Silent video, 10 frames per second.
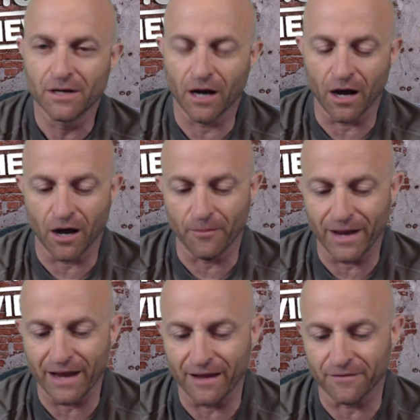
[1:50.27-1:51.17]

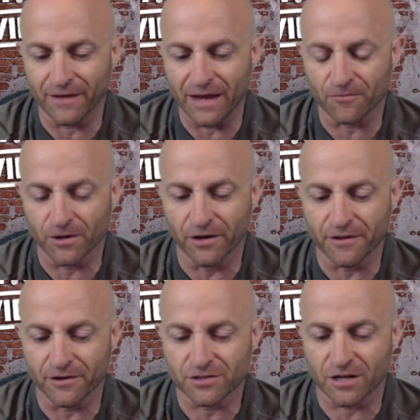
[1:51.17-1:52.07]
and really
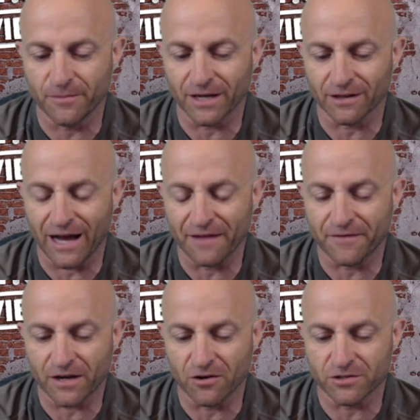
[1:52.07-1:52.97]
there's going to be a lot
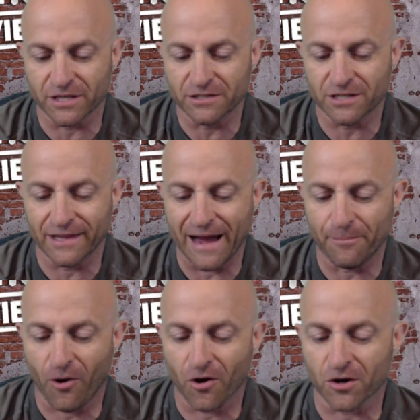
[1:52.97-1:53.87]
that goes into
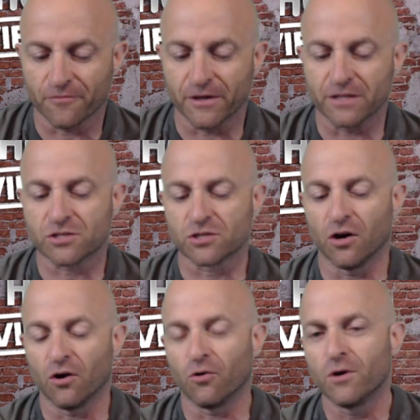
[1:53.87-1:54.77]
that part of it.
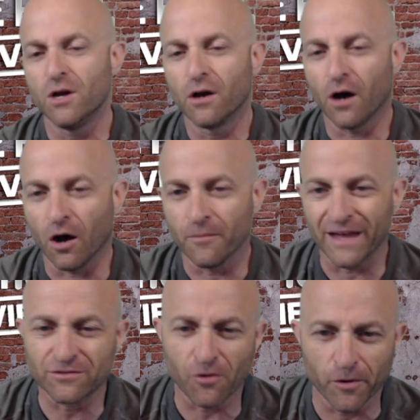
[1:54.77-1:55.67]
So
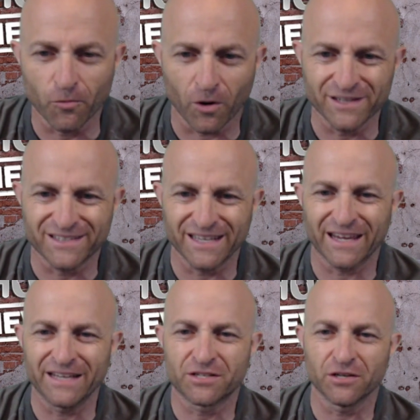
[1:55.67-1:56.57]
that's what we want to
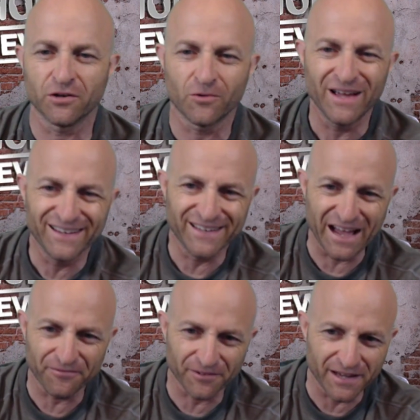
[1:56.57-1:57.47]
dig into.
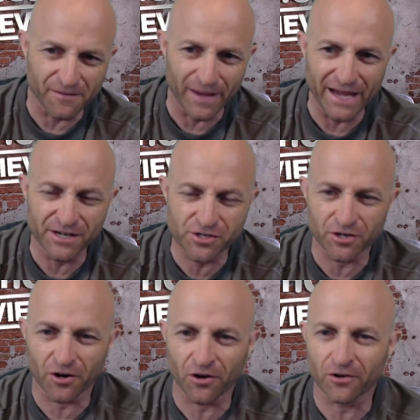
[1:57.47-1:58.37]
Definitely make
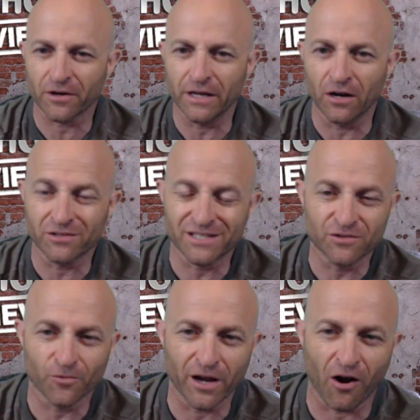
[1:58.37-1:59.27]
sure,
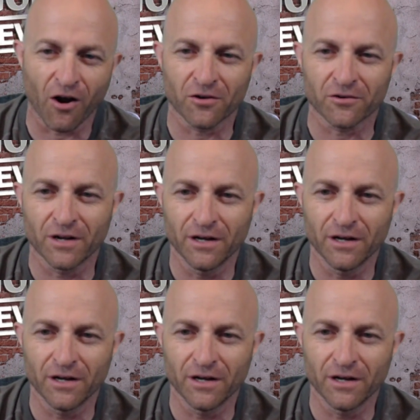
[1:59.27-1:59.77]
since we are